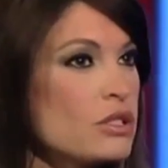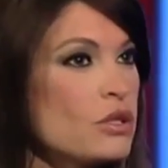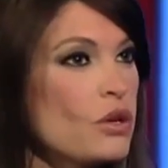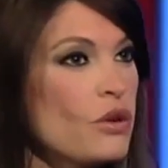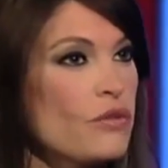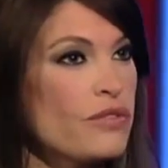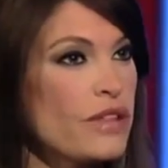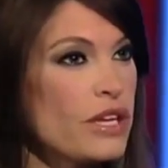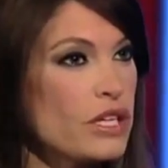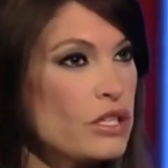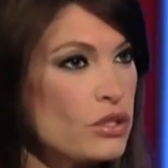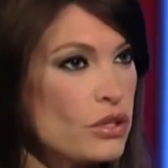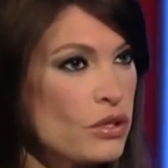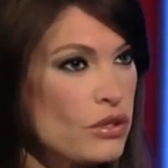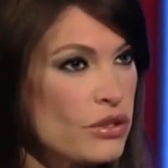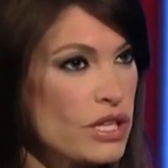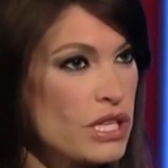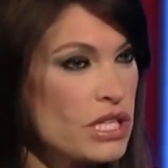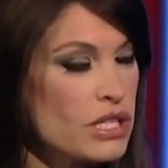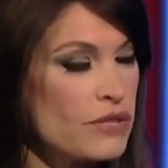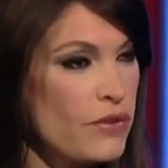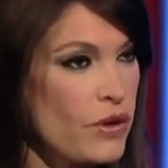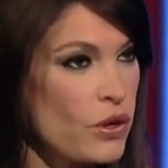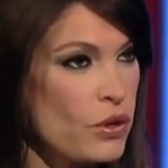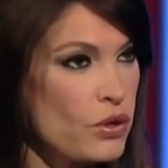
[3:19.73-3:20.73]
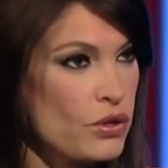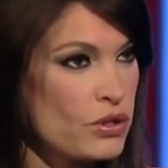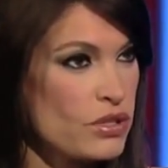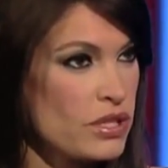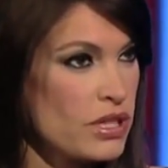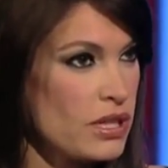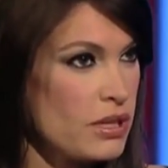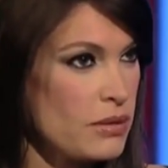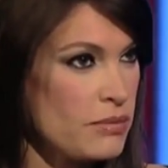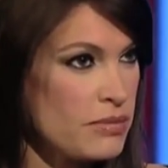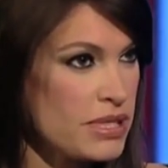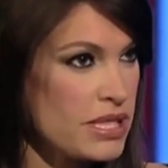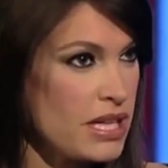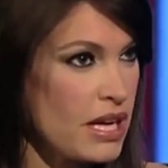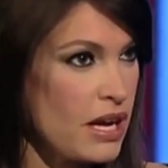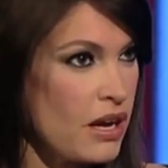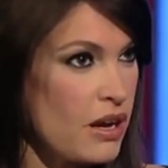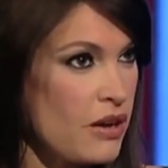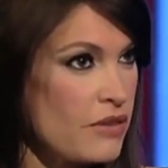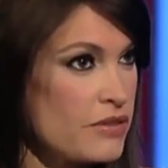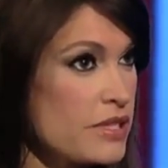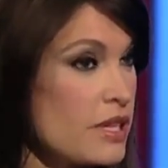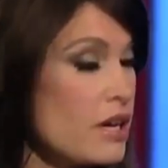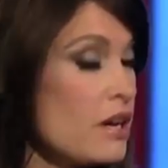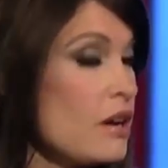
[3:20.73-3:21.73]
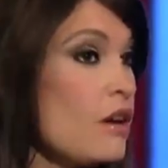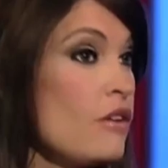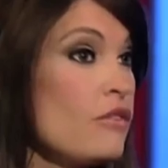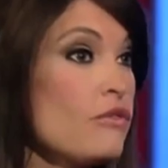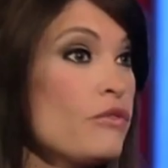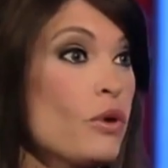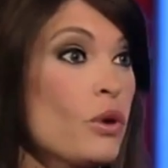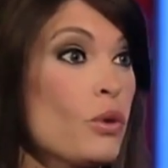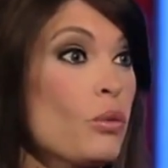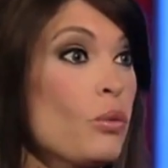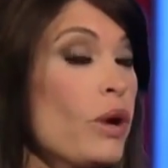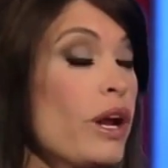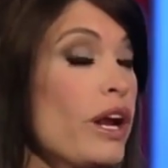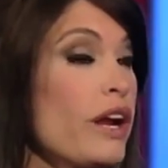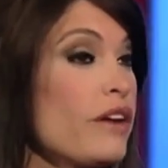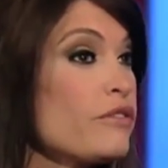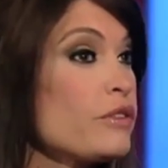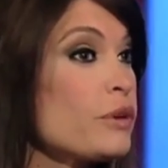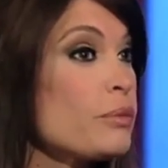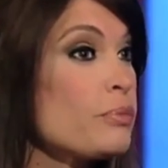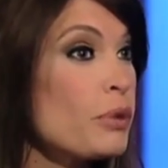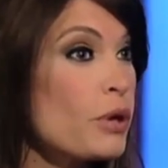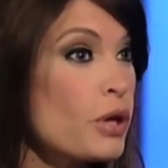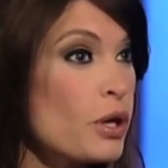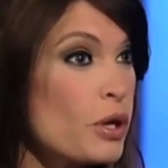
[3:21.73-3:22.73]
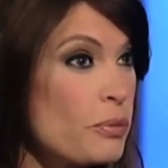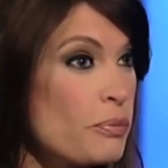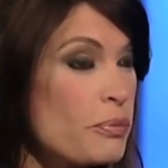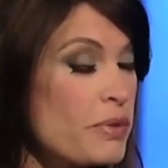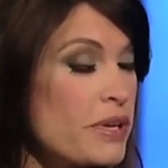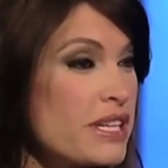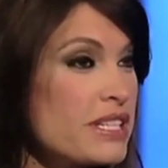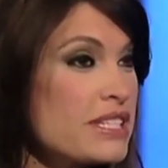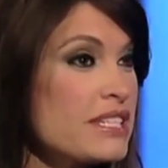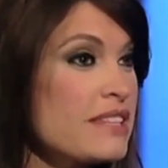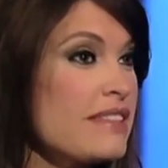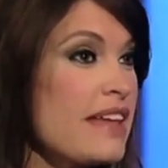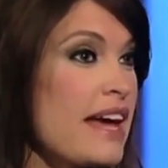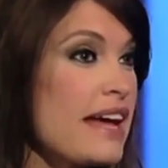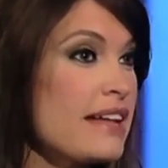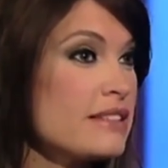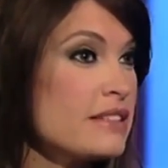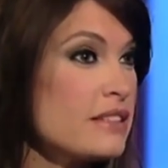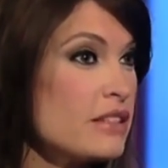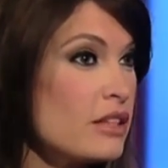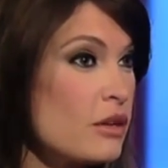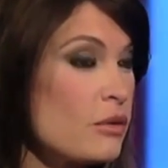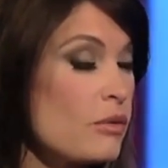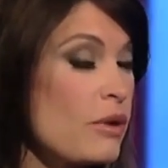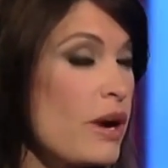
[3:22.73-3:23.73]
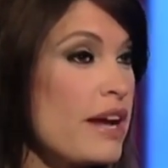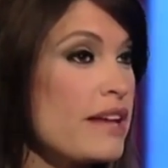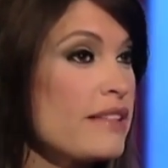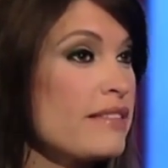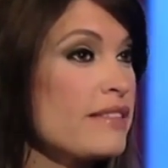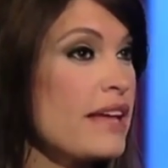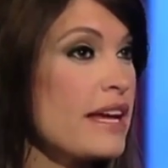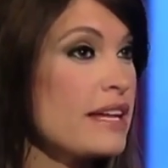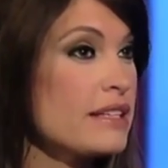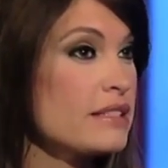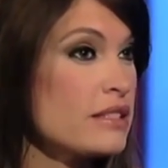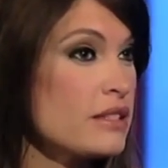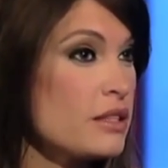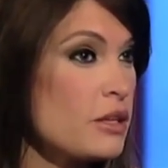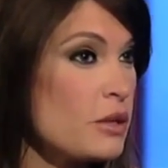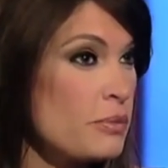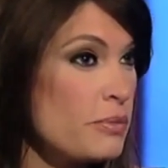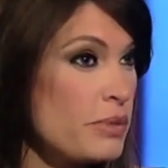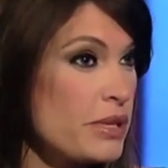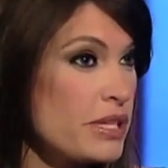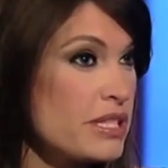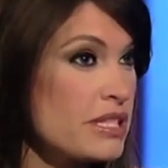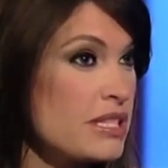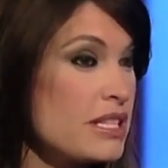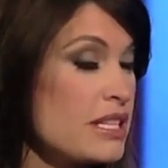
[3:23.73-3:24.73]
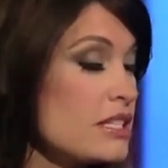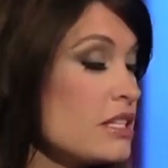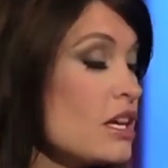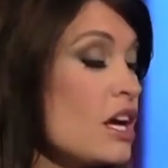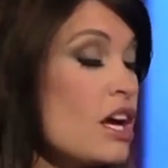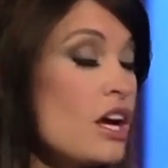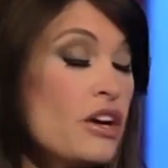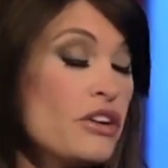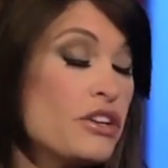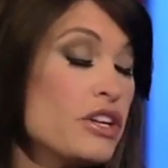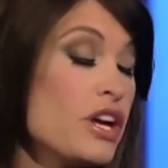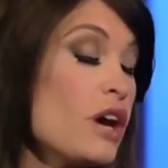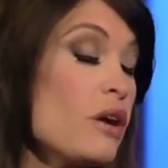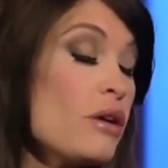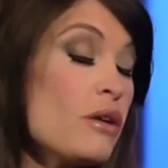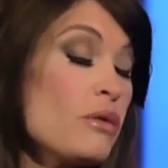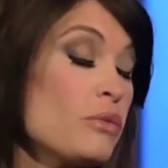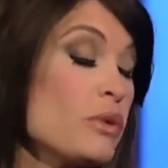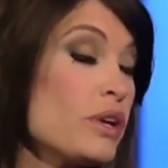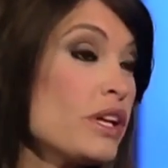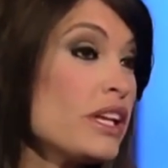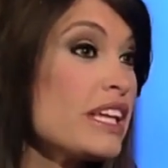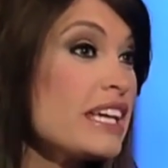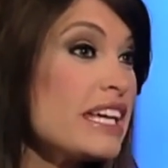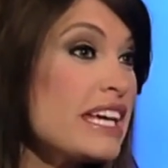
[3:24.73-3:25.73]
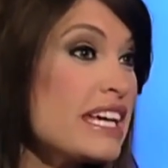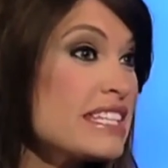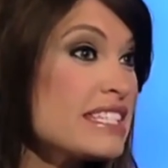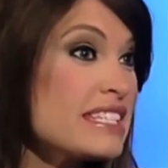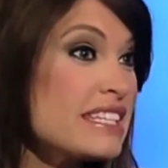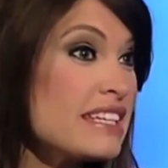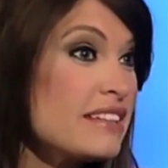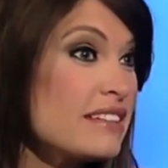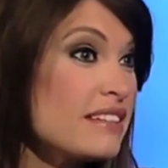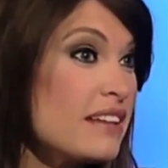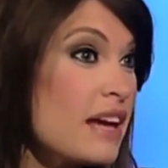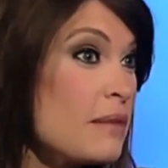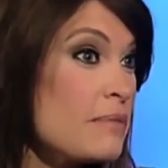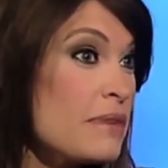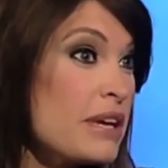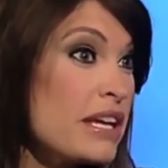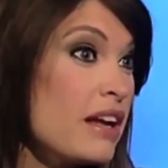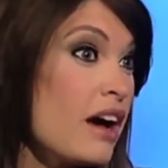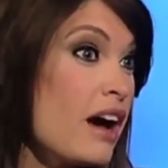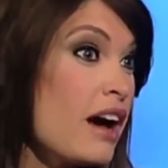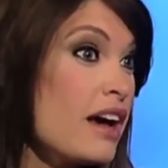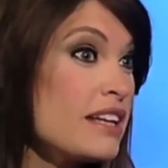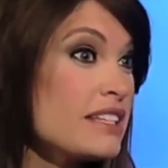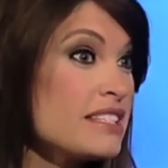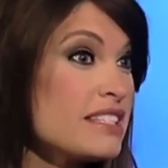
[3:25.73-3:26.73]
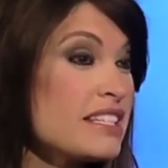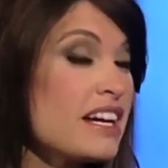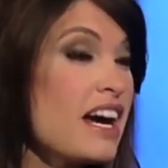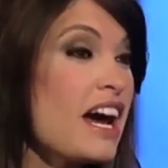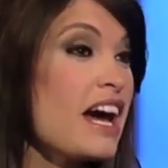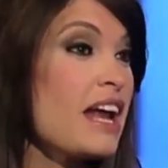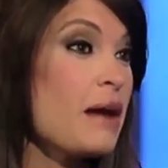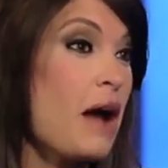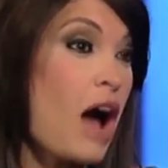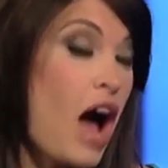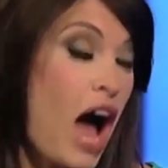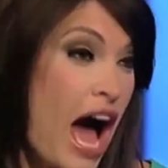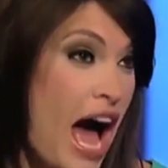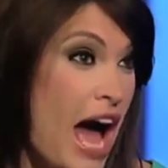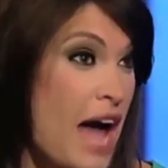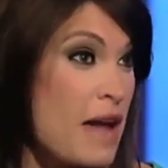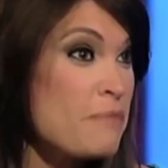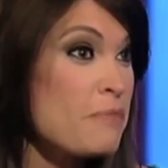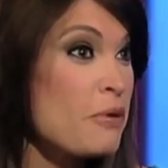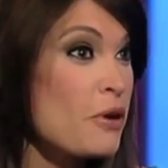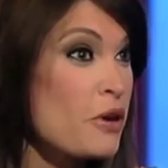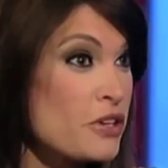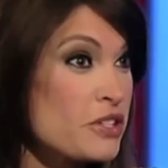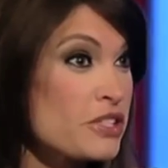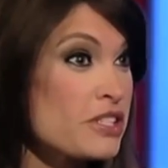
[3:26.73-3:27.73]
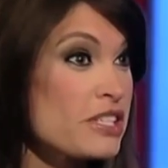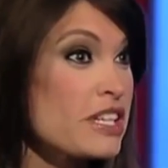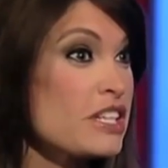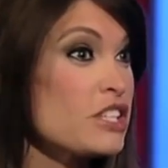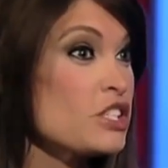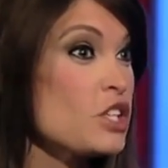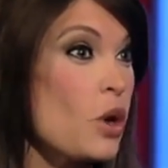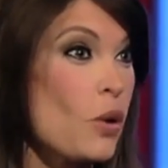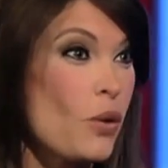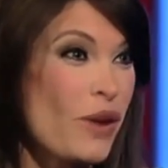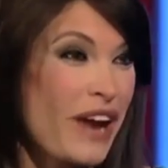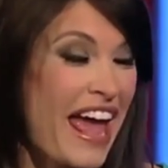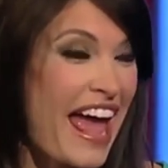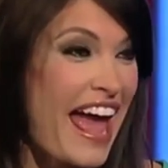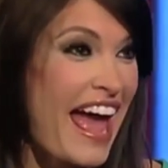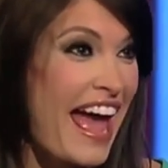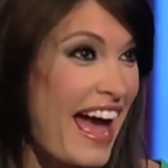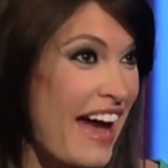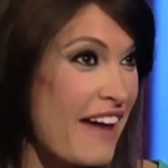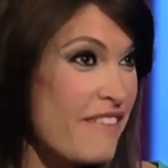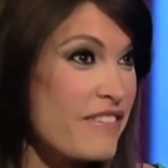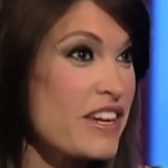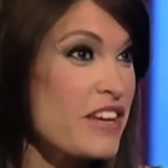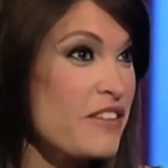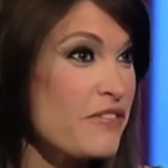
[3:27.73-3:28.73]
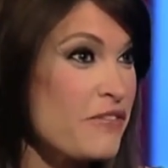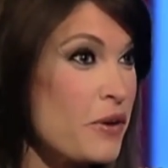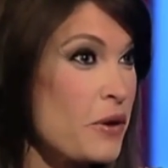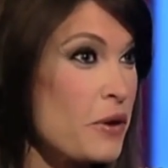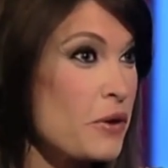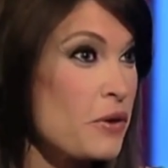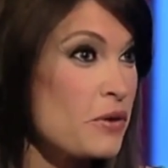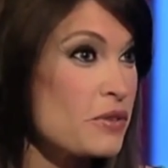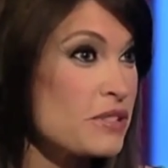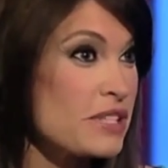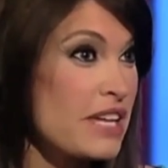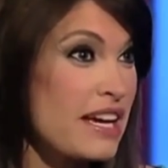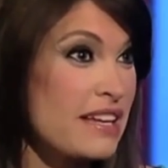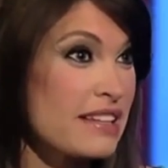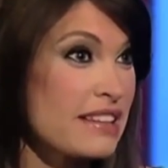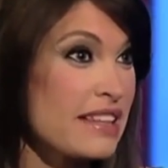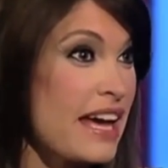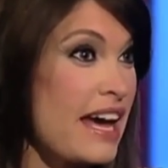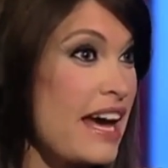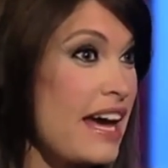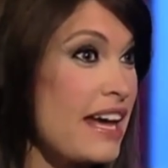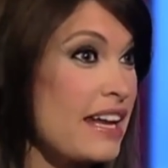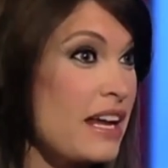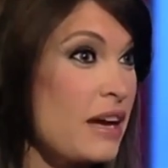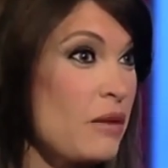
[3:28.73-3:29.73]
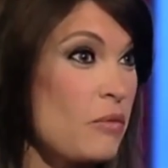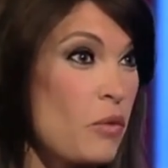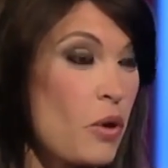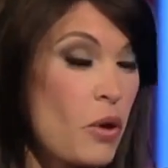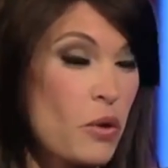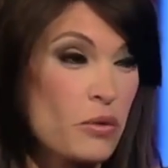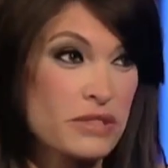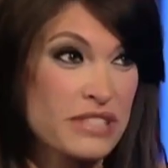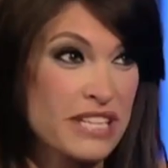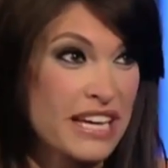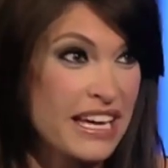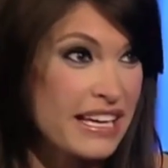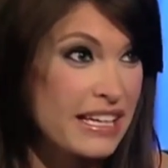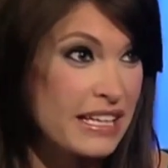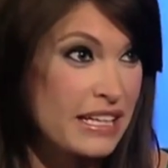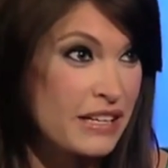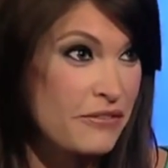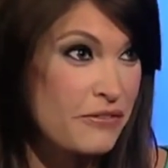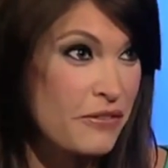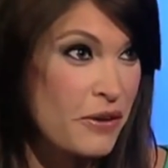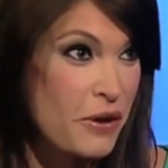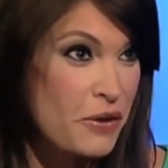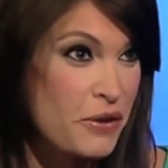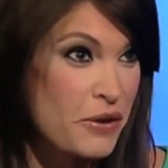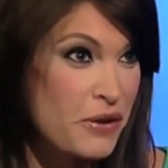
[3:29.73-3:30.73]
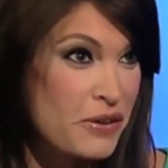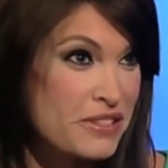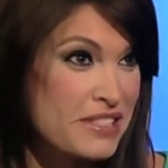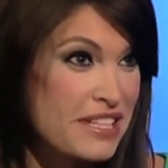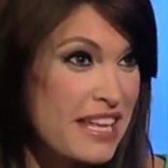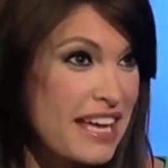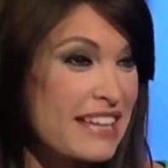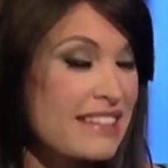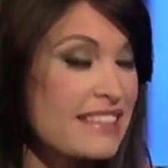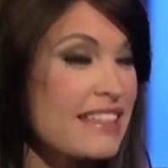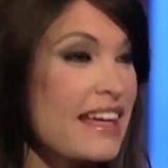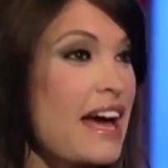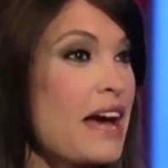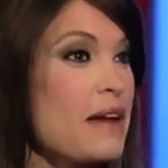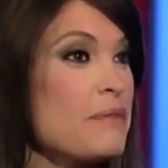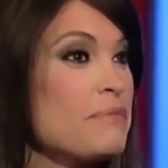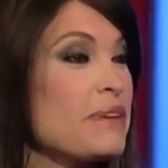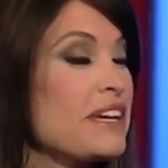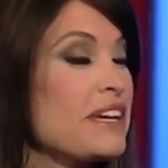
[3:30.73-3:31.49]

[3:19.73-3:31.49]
So if they took these photos of themselves for whatever purpose, that's their right, that's their business. No, it really isn't. I mean, honest to God, I personally don't have any photos like that and won't take any photos like that